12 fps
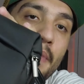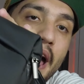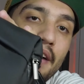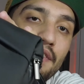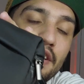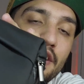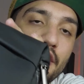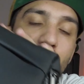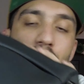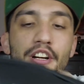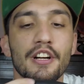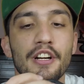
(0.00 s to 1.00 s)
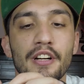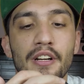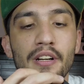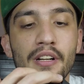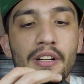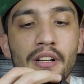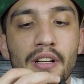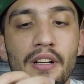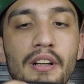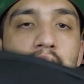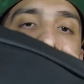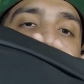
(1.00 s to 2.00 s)
Mavic Air
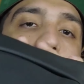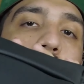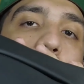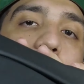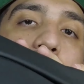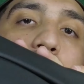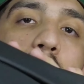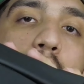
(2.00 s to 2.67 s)
kind of